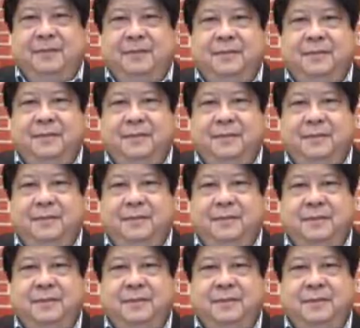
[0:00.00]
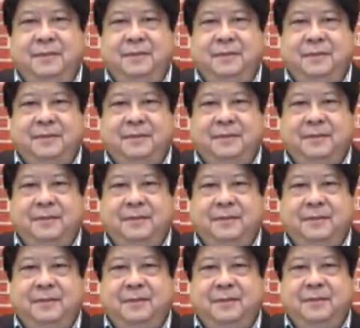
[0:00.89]

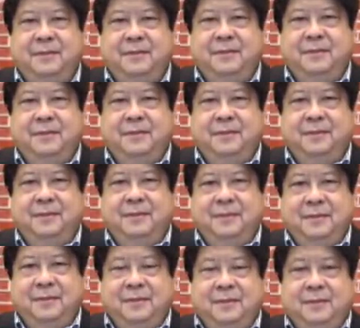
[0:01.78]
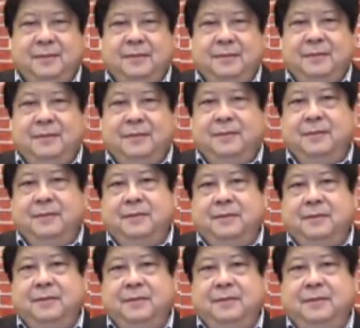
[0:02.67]

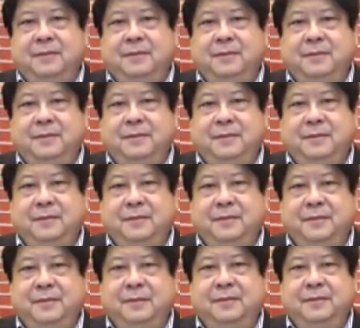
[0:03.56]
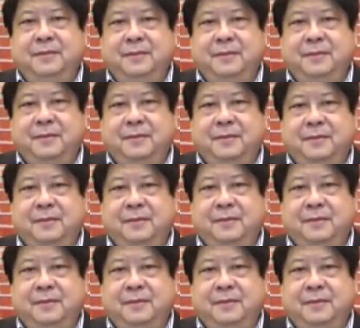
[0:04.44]
The person shown says nothing.